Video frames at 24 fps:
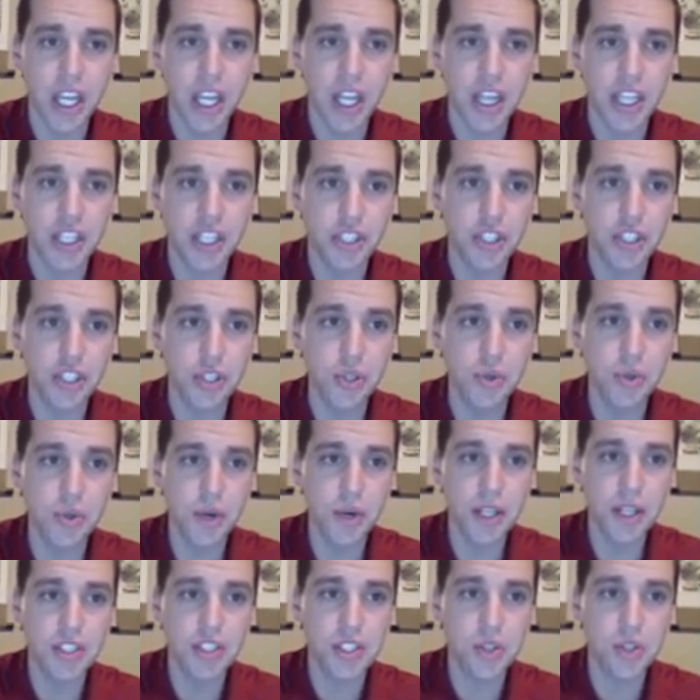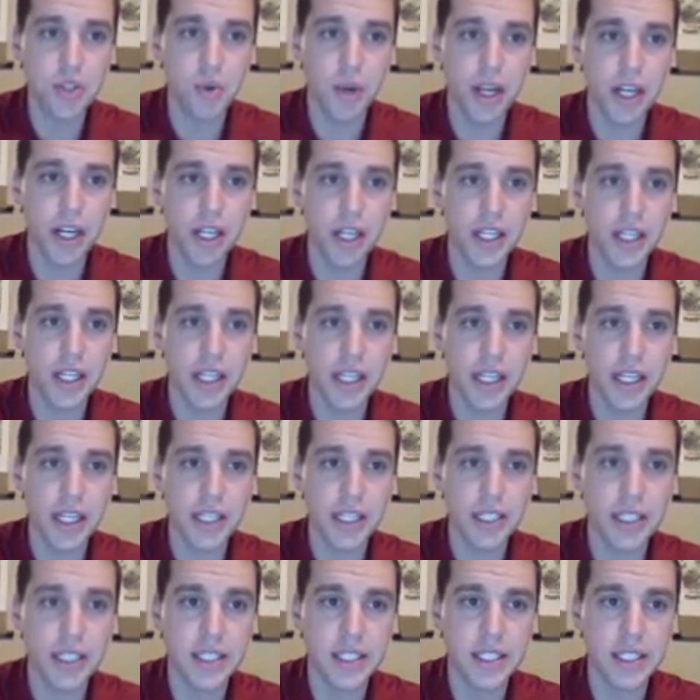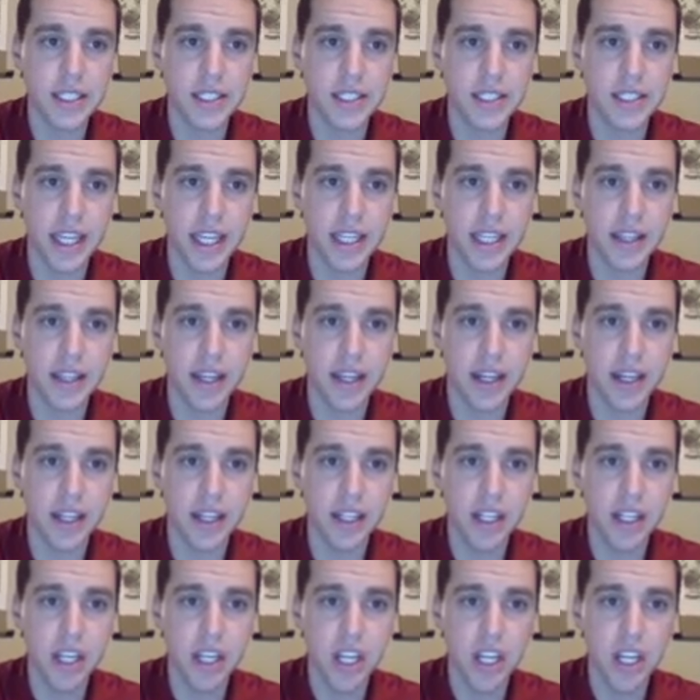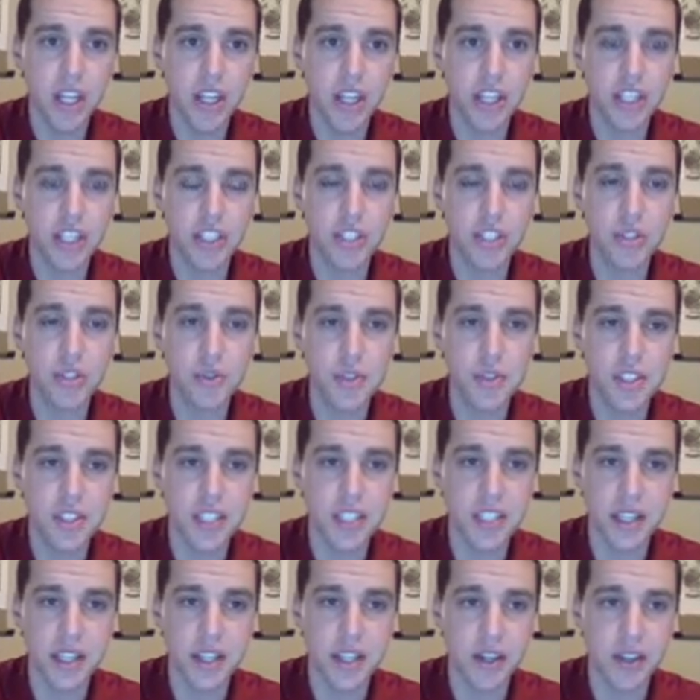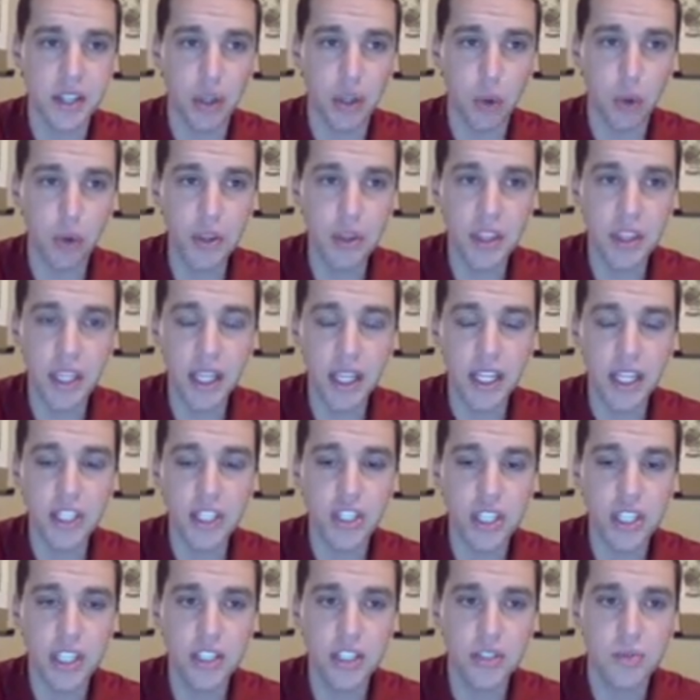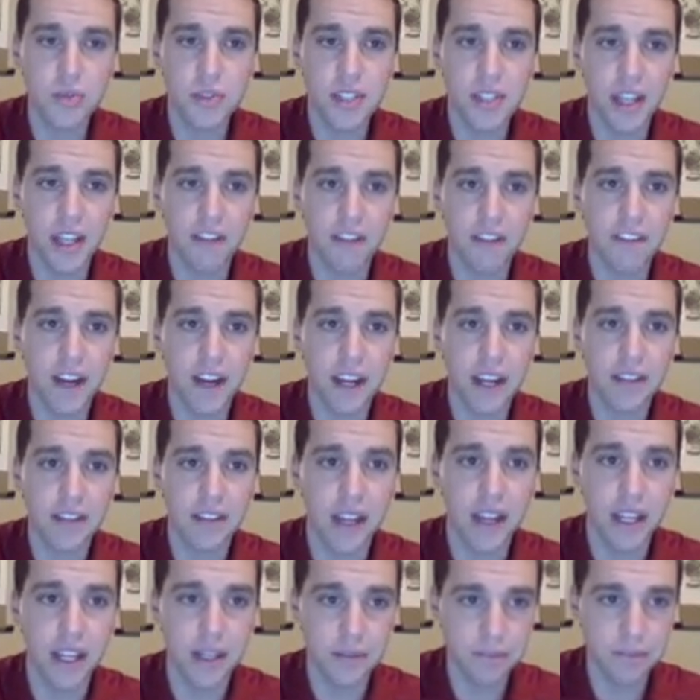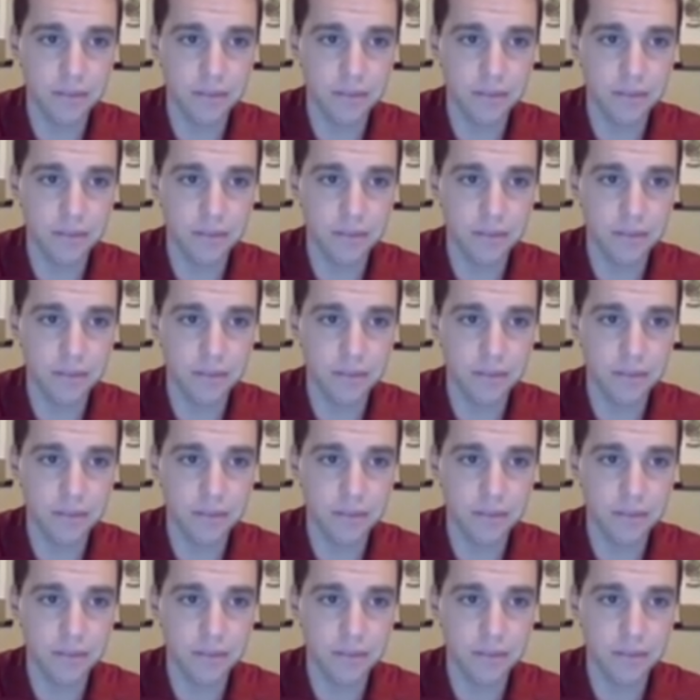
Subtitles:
The 2n squared stayed there. The 2 stayed there. The only thing I changed was that 5n.